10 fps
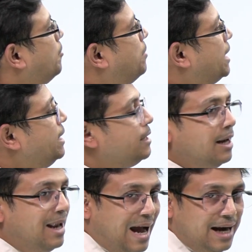But in the
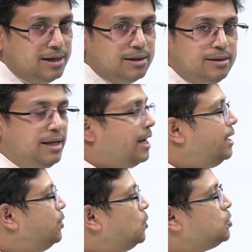land, they can
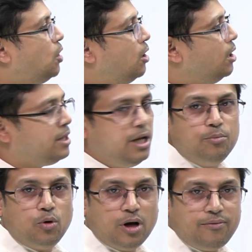use all three
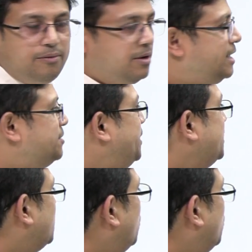mode of respiration,